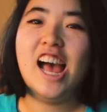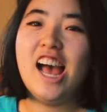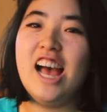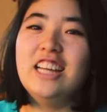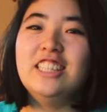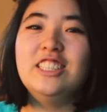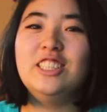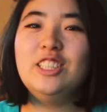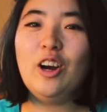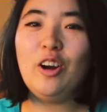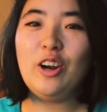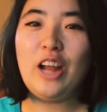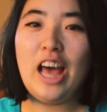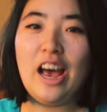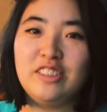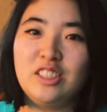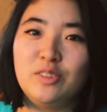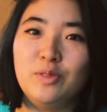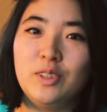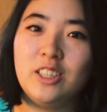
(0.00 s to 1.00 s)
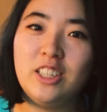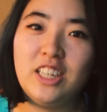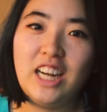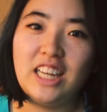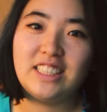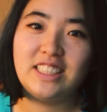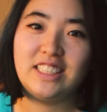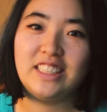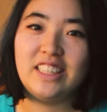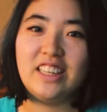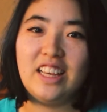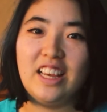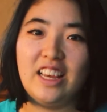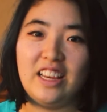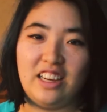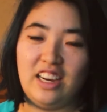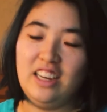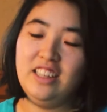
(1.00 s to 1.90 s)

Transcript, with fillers: and you don't have to be good at singing.